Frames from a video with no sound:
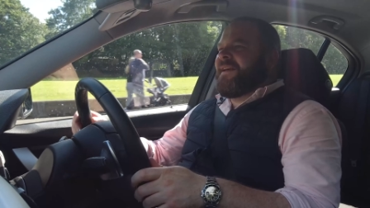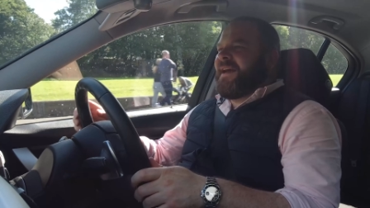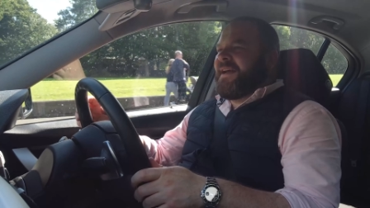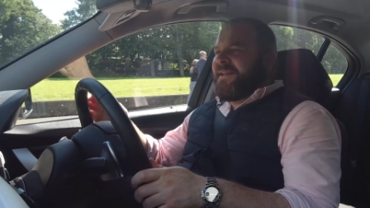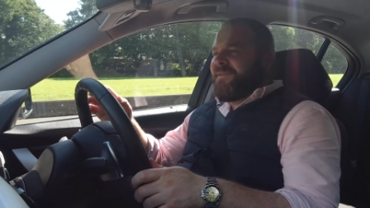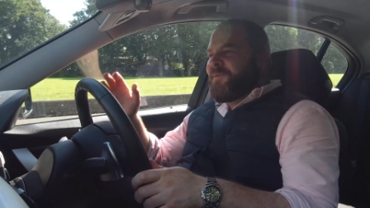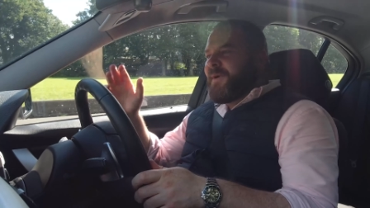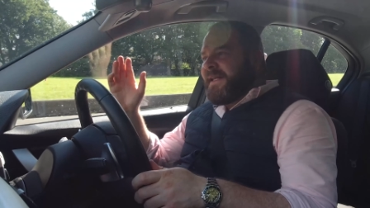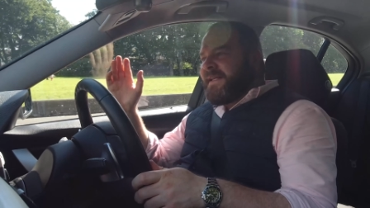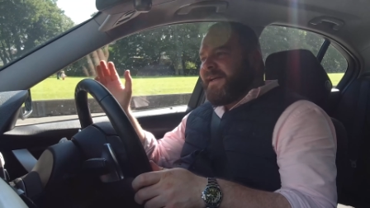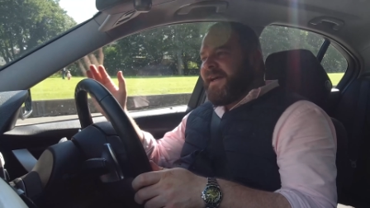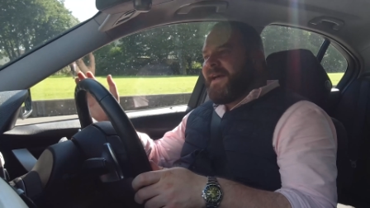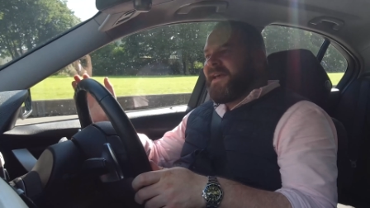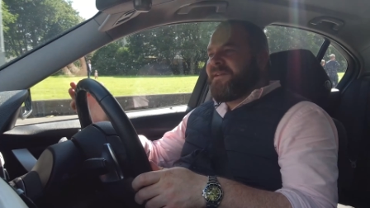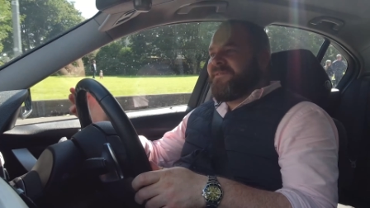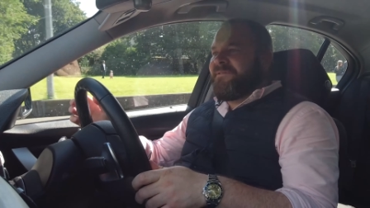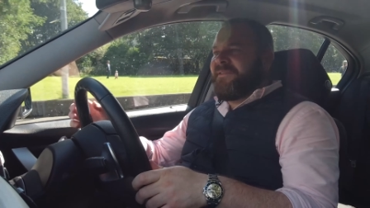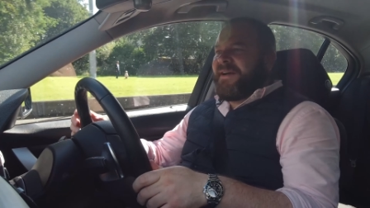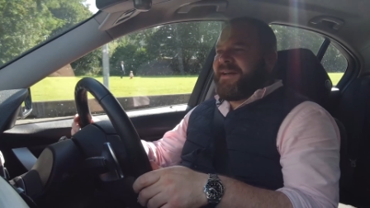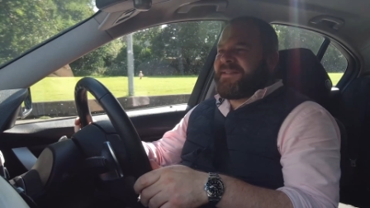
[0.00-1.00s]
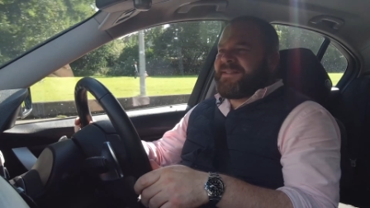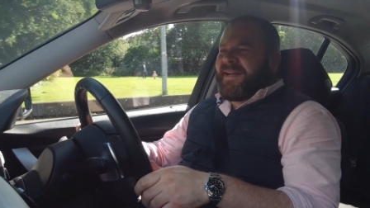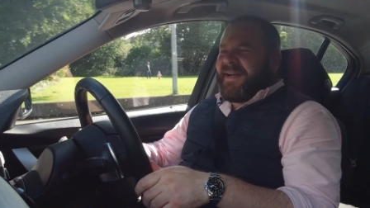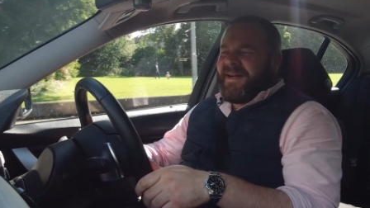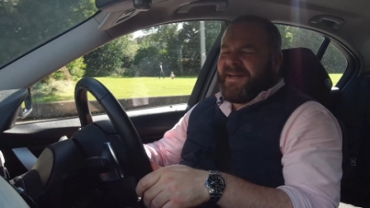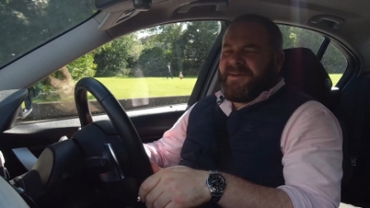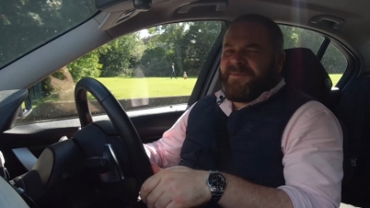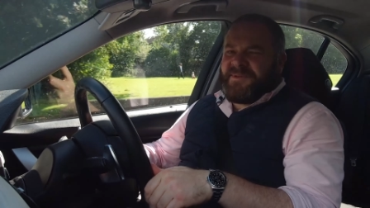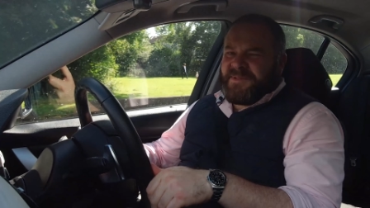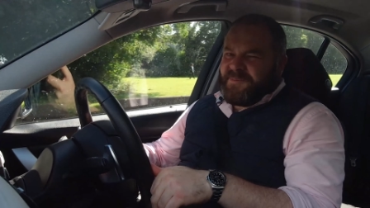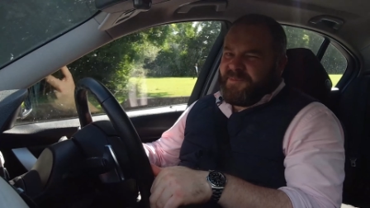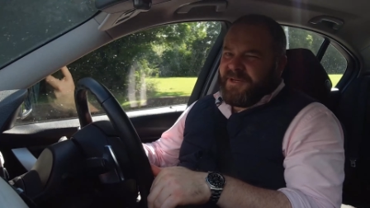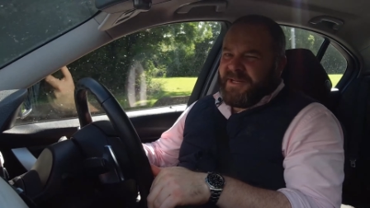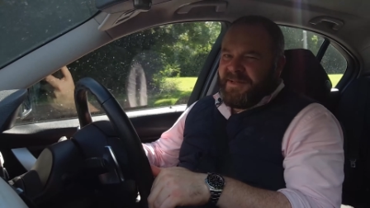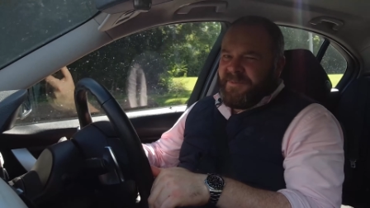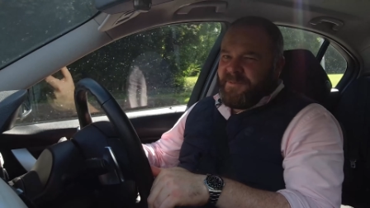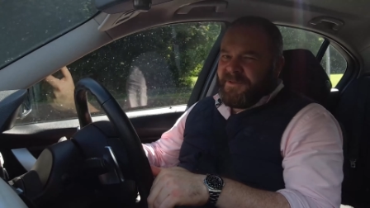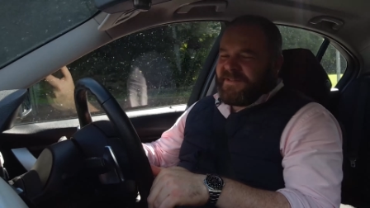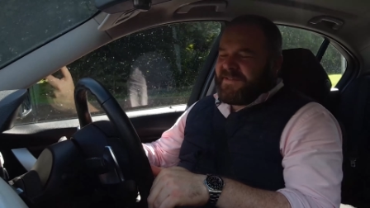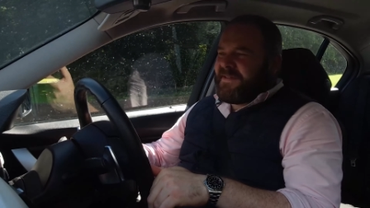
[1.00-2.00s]
And when you had a fast car, it was
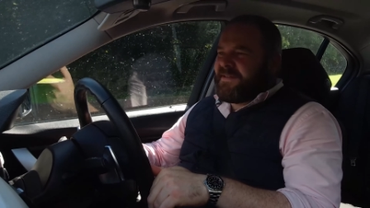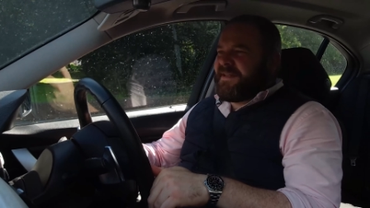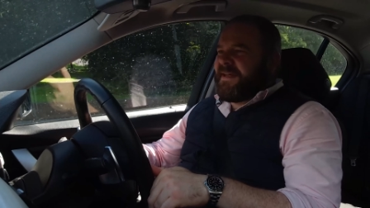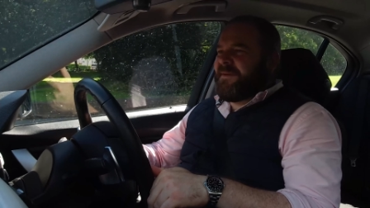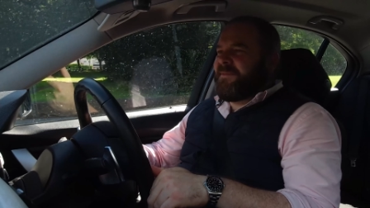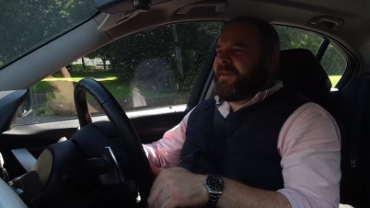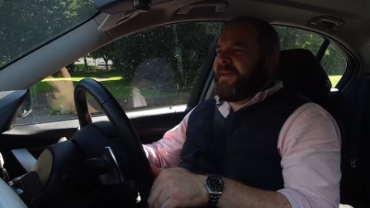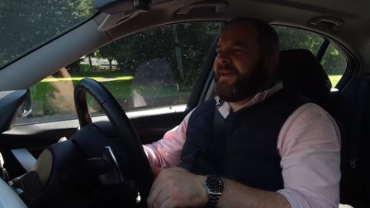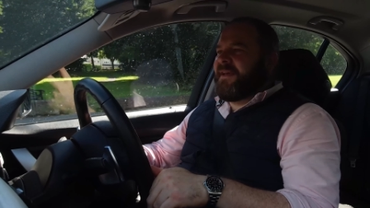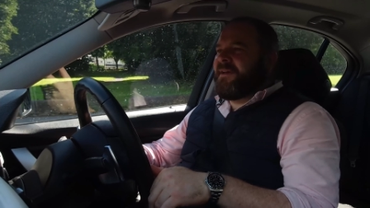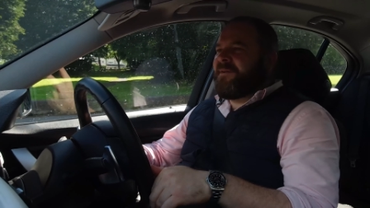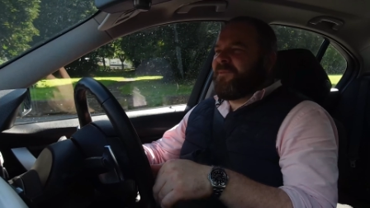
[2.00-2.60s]
pretty much the same thing.